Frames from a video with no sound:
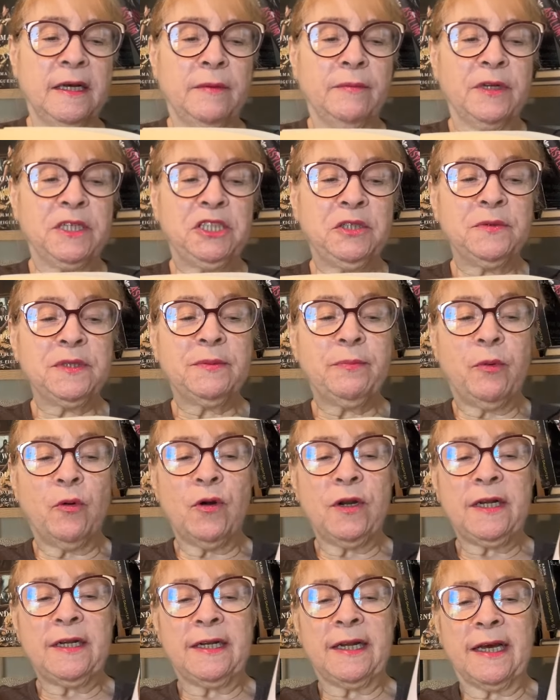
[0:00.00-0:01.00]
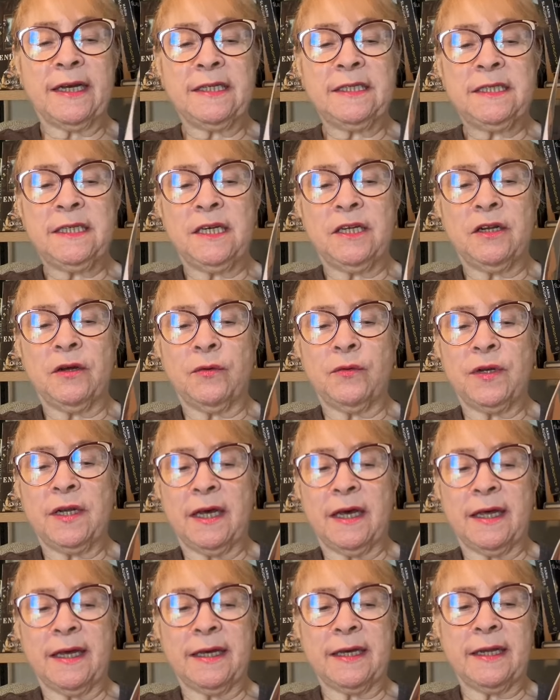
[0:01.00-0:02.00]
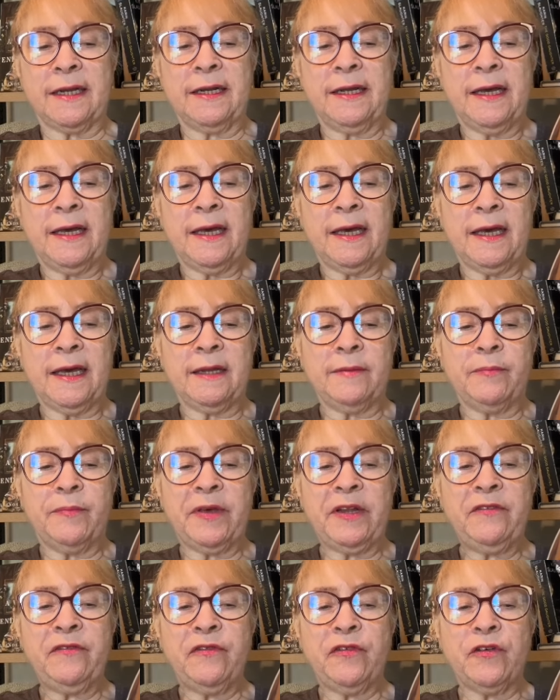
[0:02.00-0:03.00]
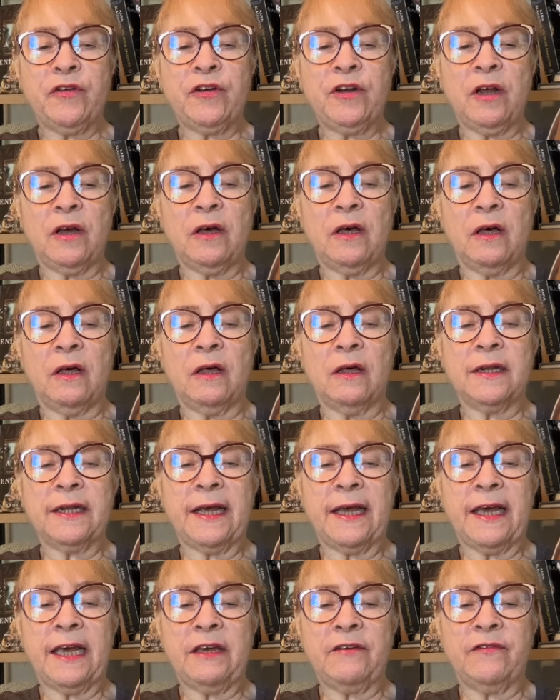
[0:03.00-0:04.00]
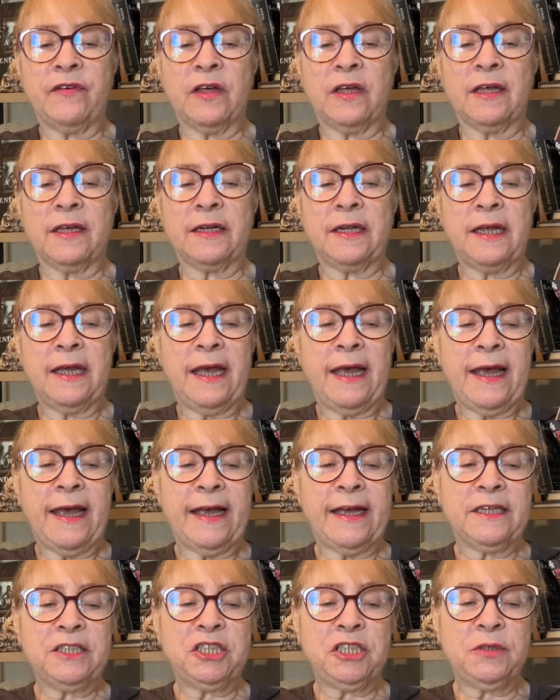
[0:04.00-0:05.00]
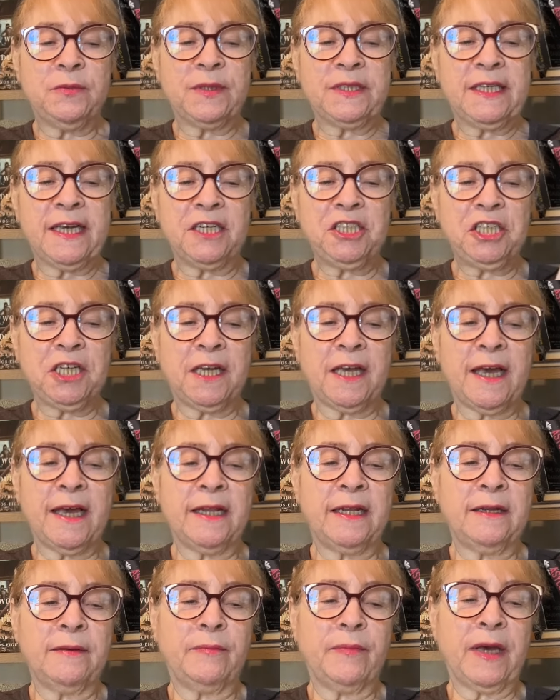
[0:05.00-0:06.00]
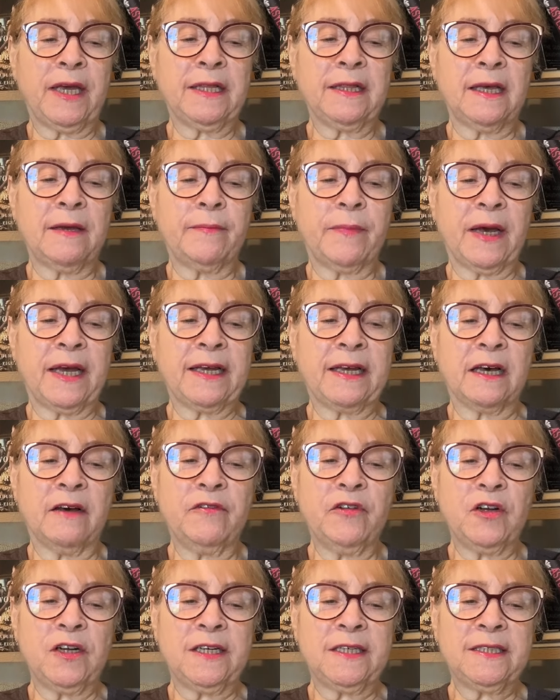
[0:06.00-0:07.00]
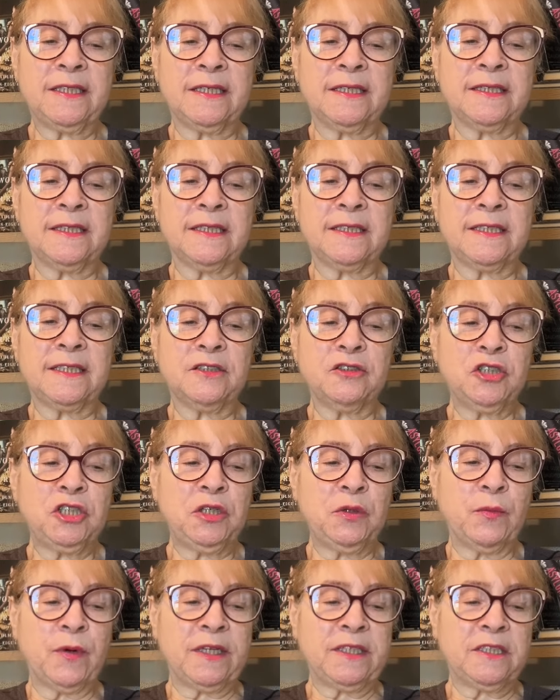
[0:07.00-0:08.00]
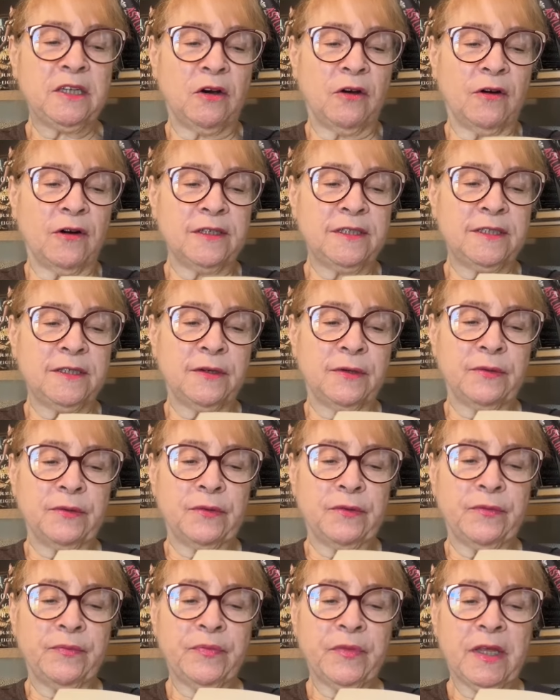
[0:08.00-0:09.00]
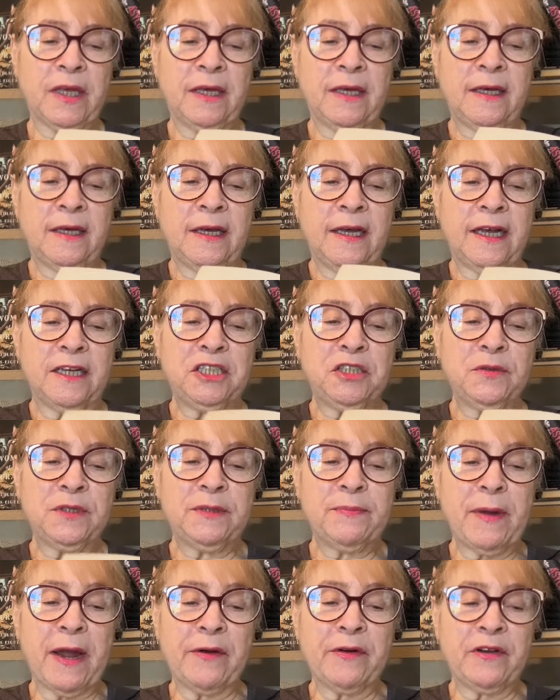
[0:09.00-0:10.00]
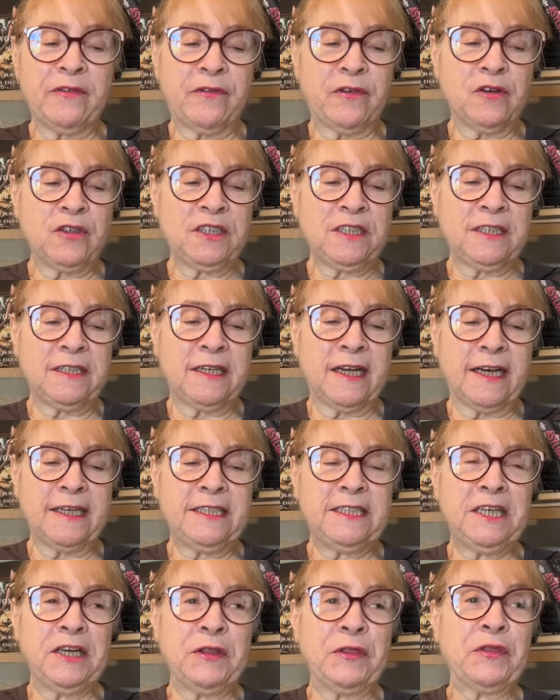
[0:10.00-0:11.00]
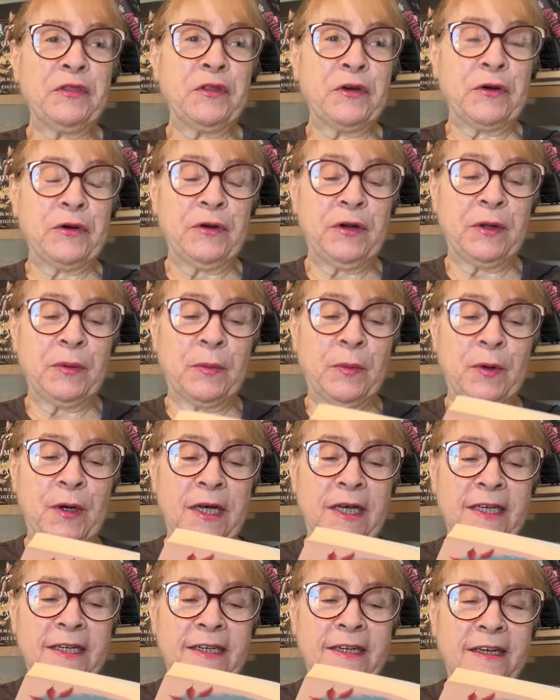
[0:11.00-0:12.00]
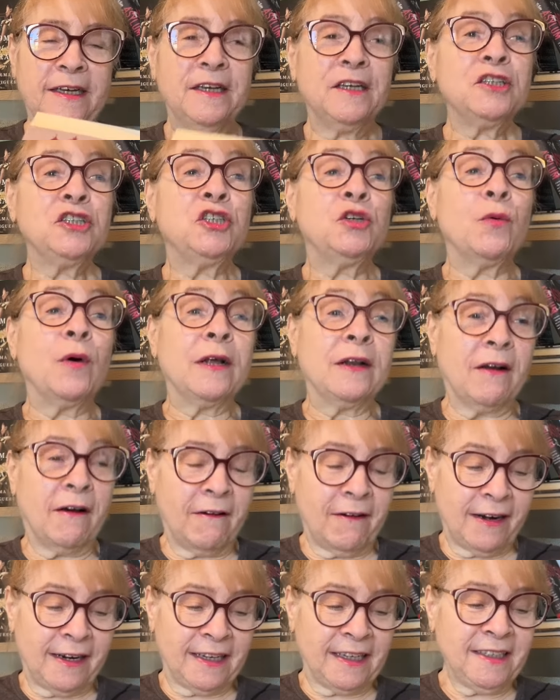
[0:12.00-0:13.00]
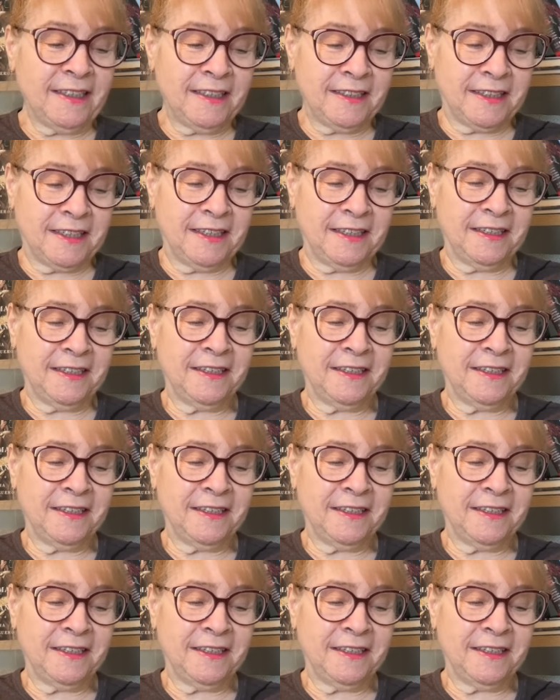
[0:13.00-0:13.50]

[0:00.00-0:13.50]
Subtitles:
But she was born in 1909 in Bidford-on-Avon. And she was educated mainly by governesses until she went to art school. And she was married first in 1931 to an artist,